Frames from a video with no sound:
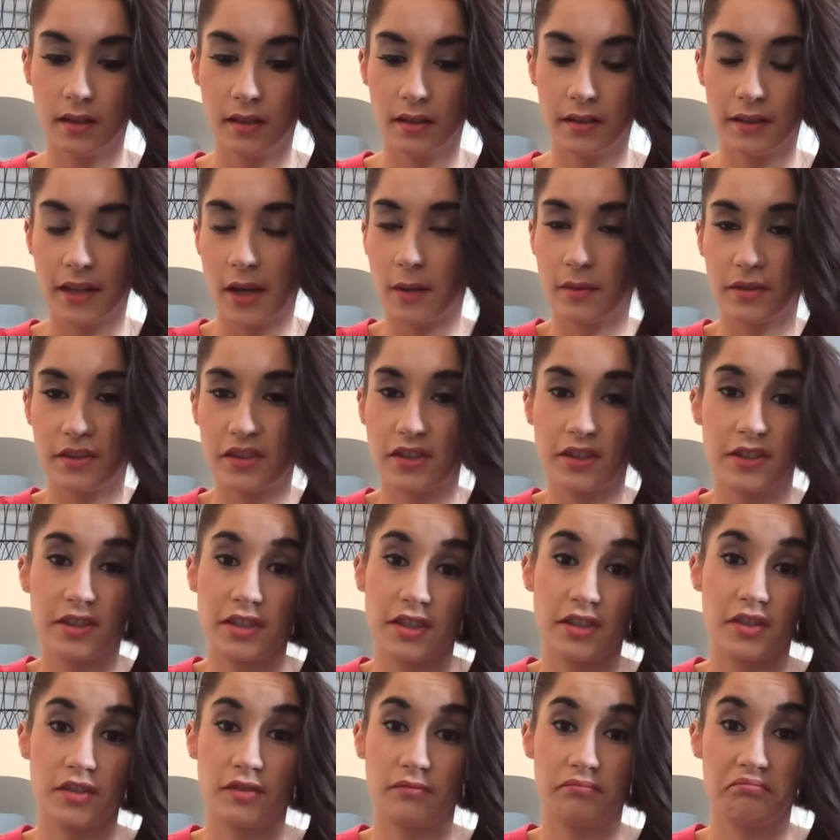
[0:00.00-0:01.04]
was
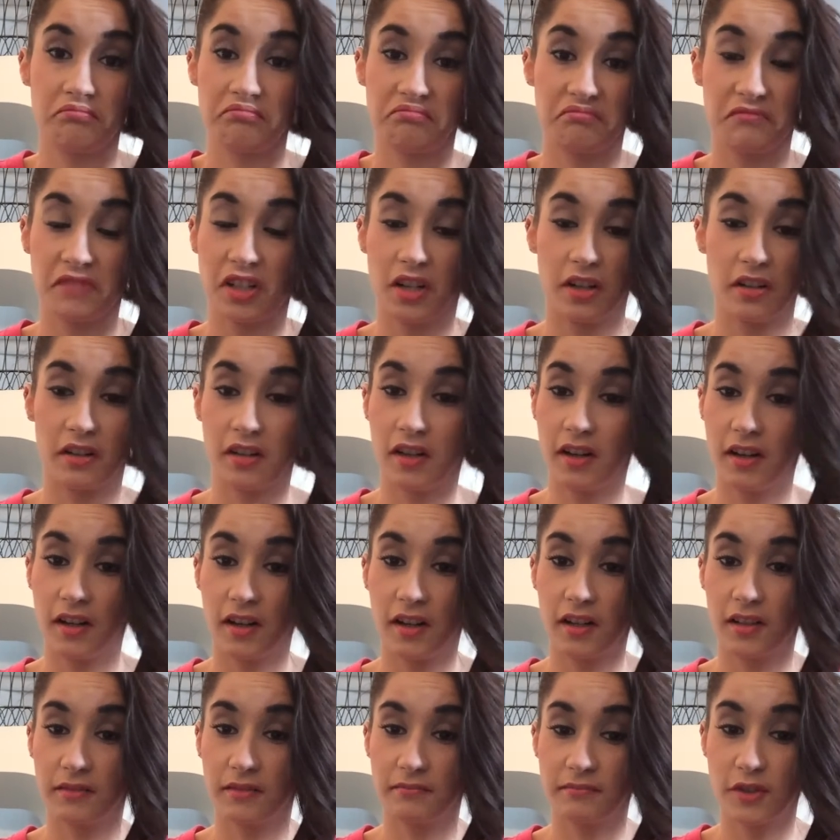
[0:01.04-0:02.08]
just
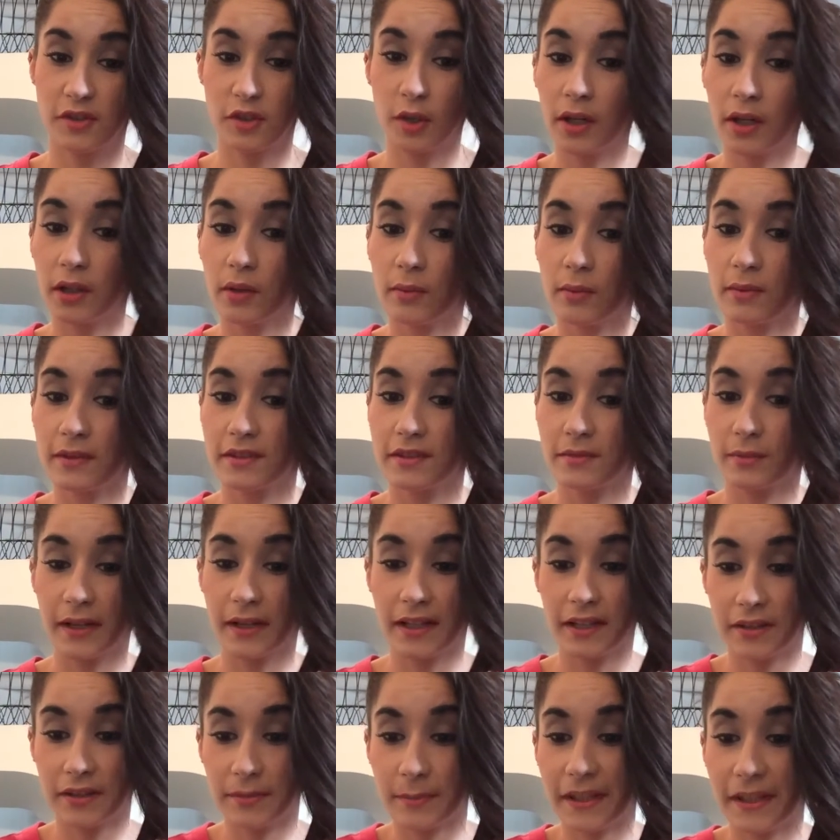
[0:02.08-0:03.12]
her struggle was right
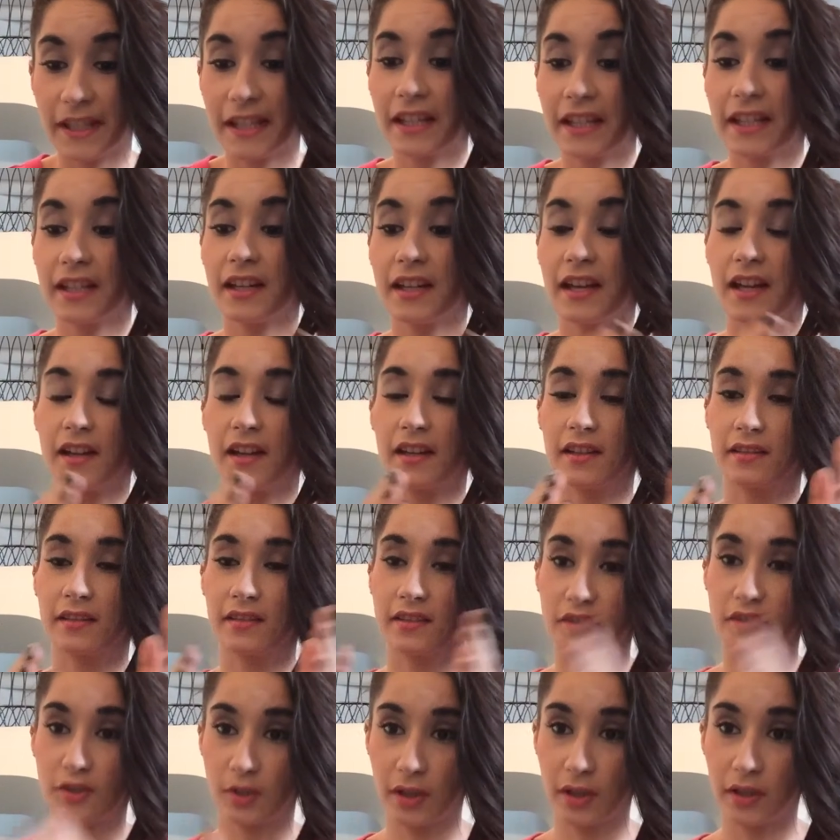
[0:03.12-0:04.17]
at the beginning, and the
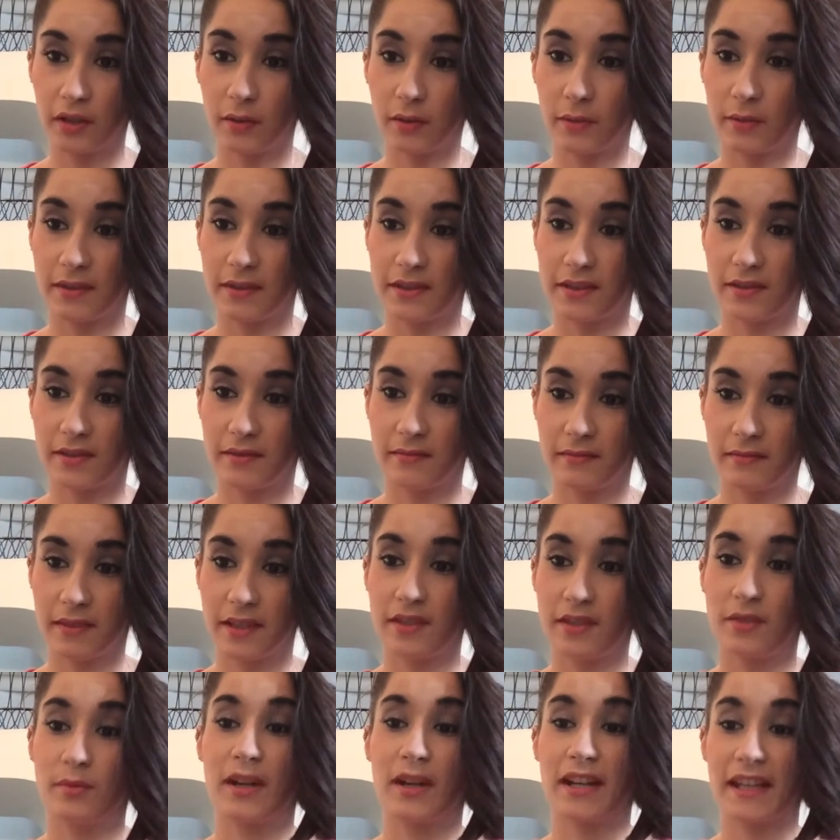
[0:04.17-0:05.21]
struggle is
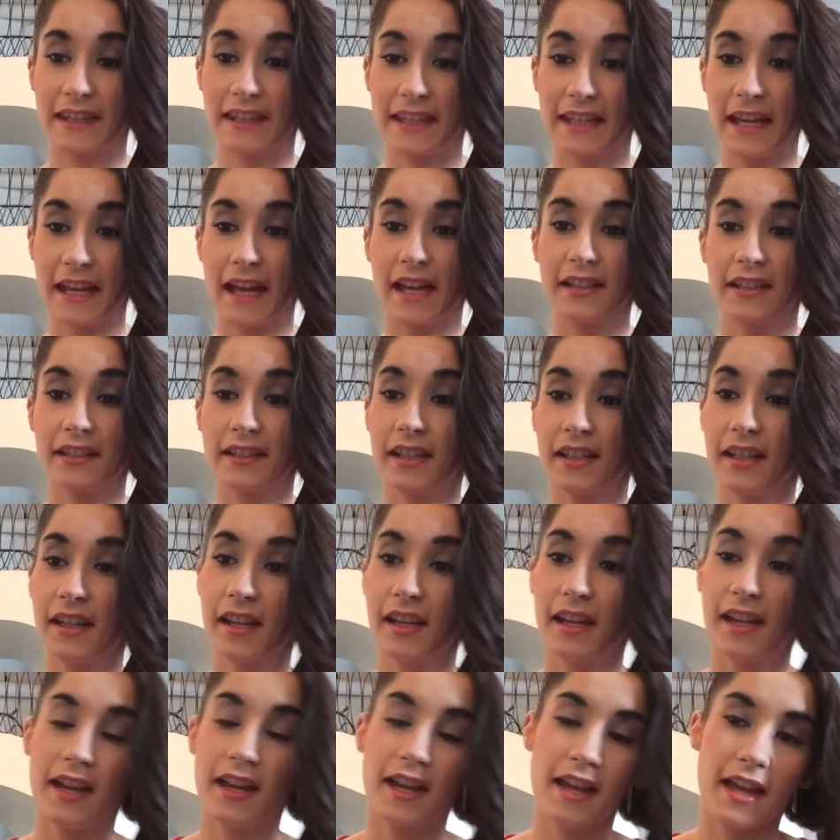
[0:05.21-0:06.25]
right at the end.
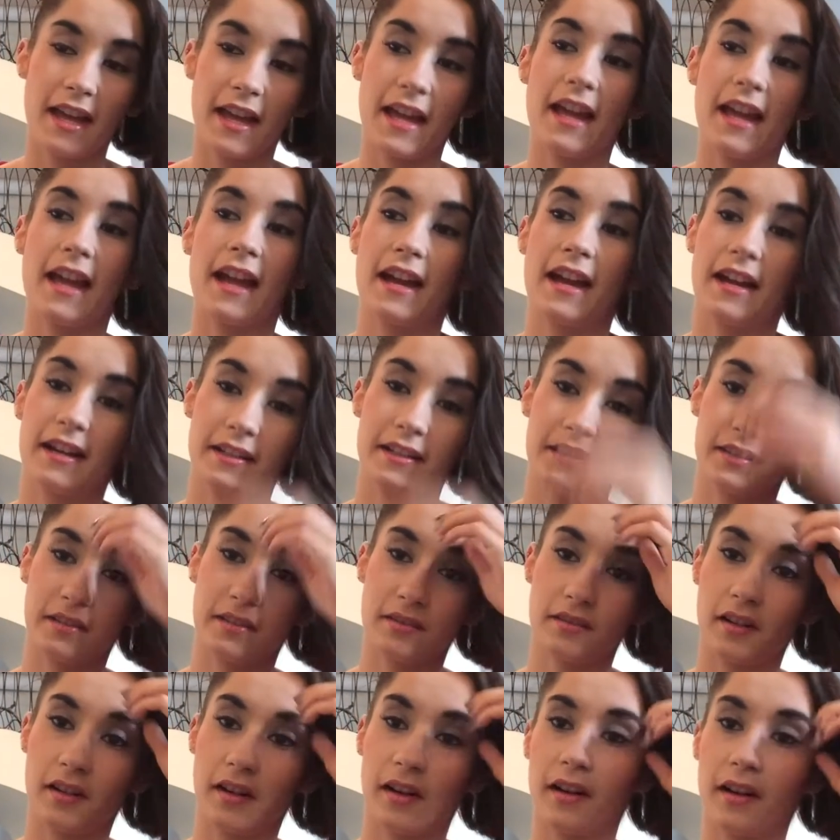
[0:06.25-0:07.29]
And
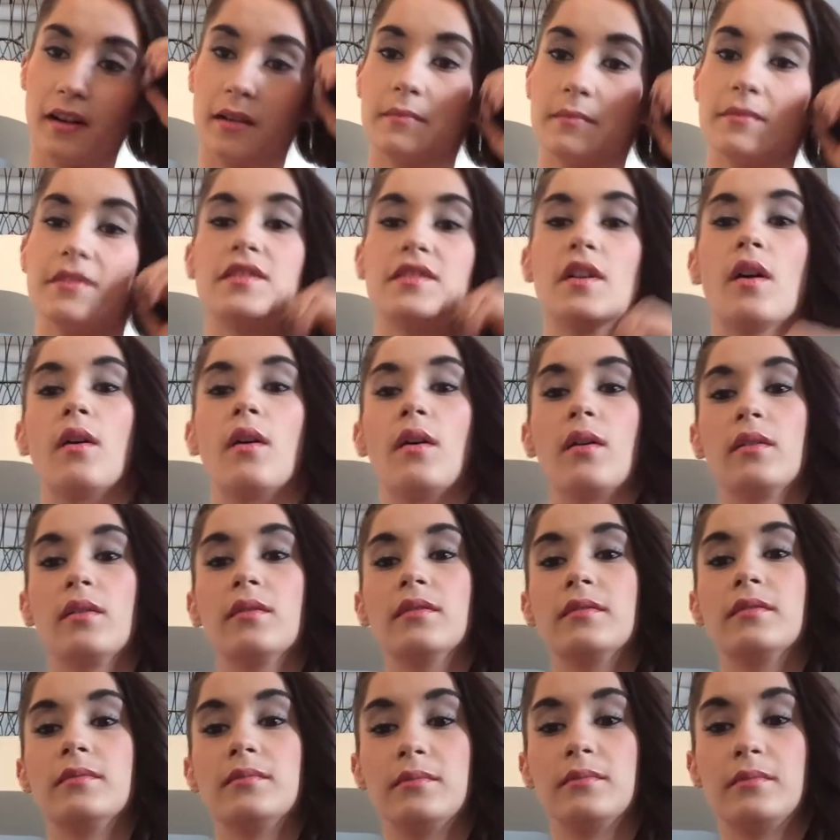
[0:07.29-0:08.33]
so
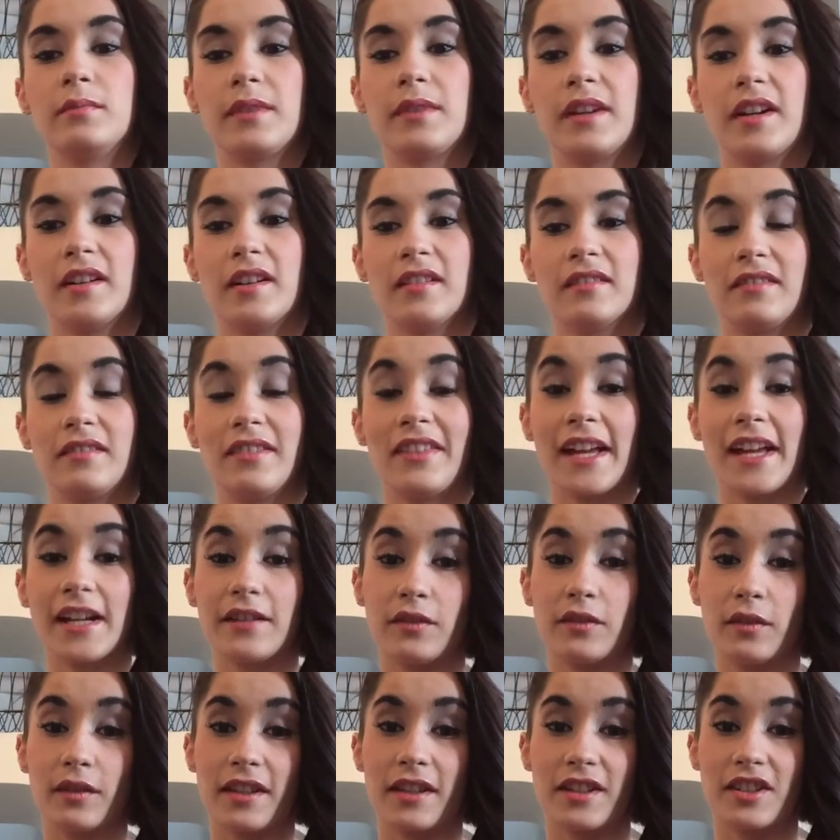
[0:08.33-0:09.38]
we are
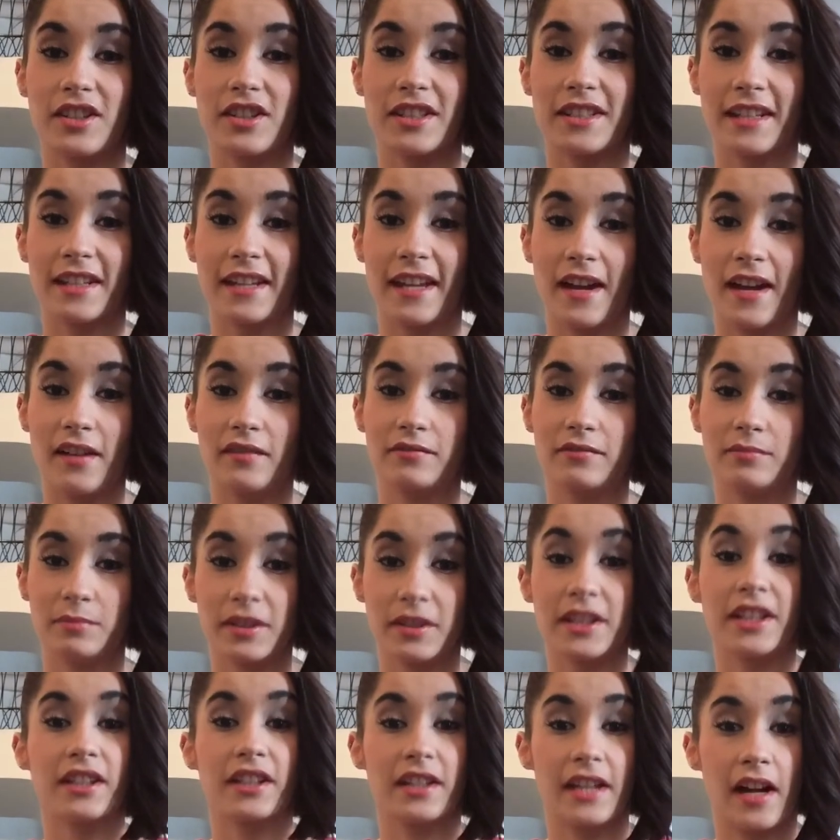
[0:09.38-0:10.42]
thankful that she did have
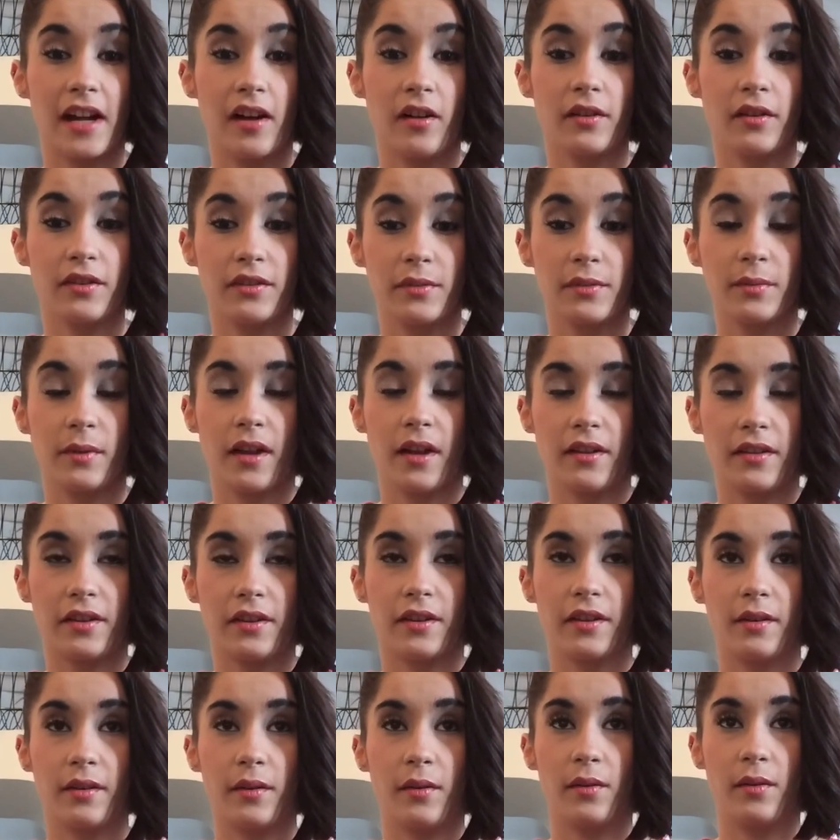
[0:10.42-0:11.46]
pretty good health throughout
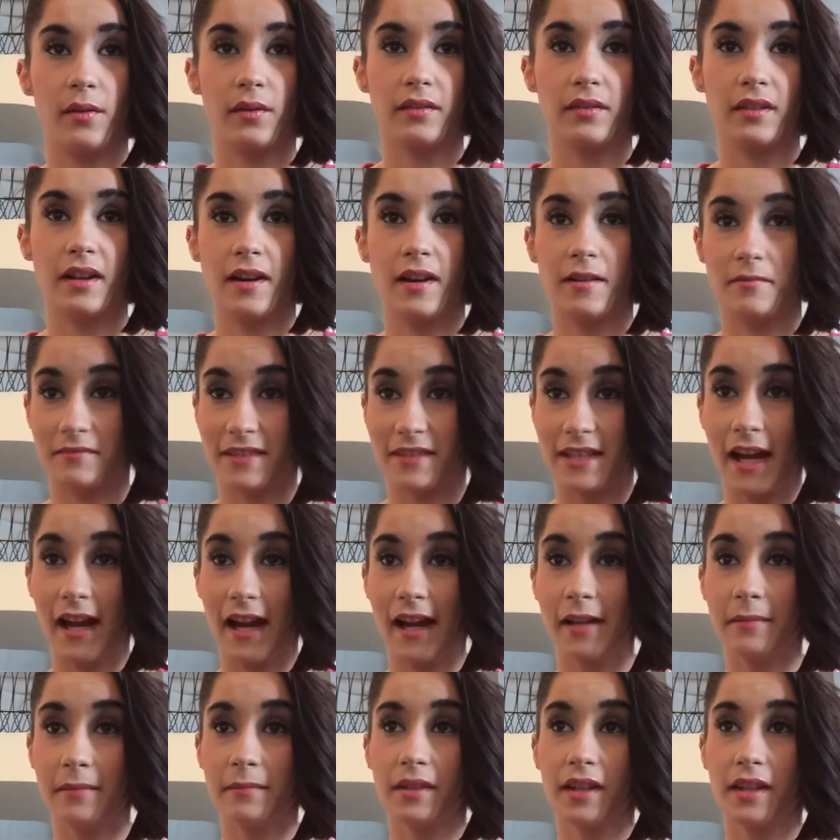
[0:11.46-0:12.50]
her whole
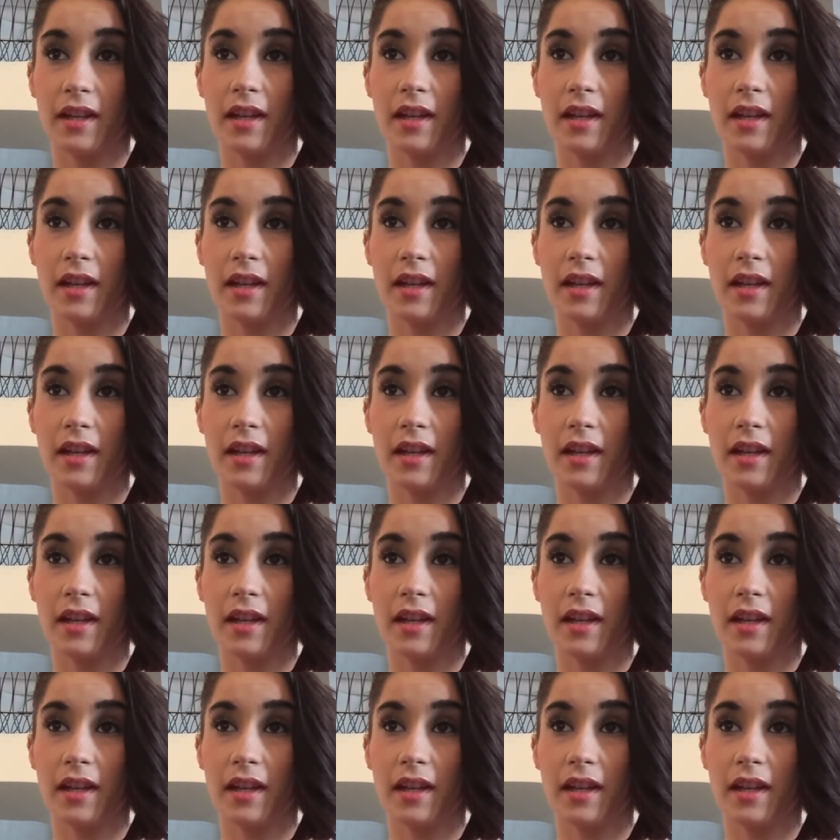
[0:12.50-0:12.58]
time.